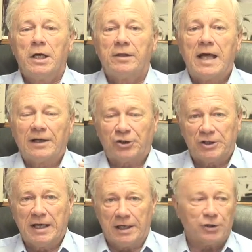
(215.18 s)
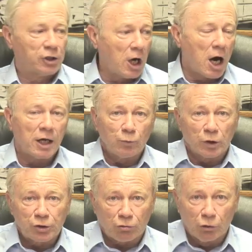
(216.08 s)
that says God
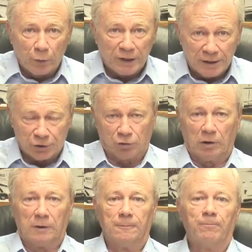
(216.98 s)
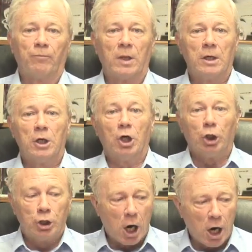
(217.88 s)
was through with Israel,
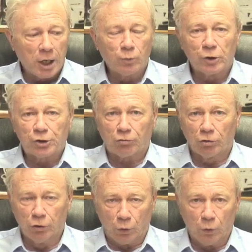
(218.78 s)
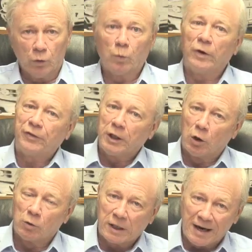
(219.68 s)
God was through with the
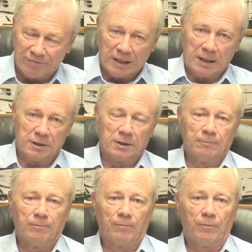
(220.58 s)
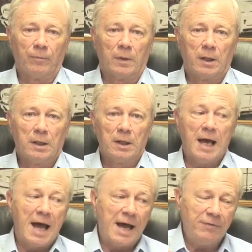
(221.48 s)
old covenant
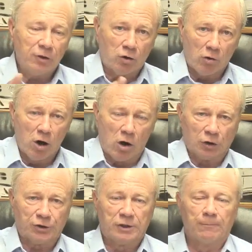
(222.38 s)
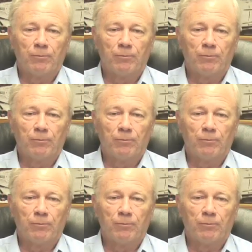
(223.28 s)
at the cross,